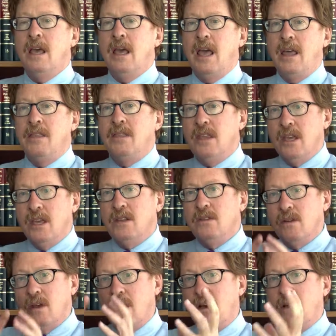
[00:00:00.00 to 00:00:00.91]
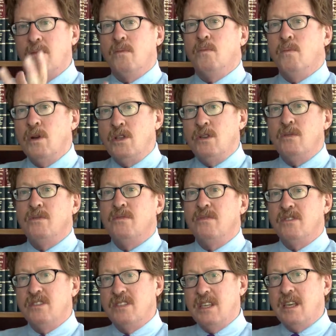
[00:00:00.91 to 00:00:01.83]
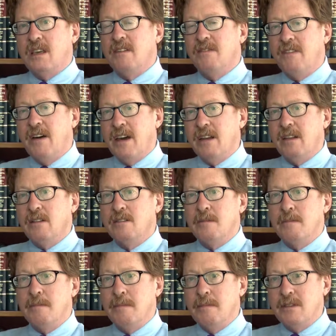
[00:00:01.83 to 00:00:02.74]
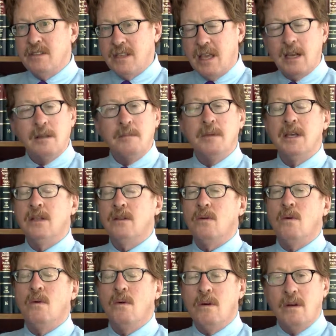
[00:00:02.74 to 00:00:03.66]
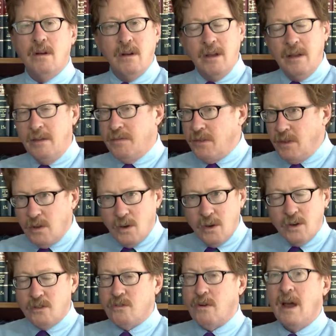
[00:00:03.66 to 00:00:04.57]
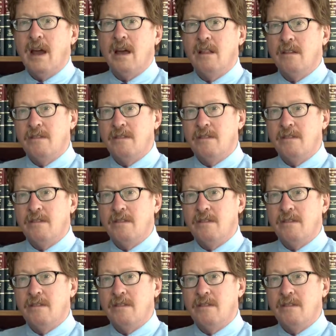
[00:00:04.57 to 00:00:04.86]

and then when you seek a final settlement, or if you go to trial, a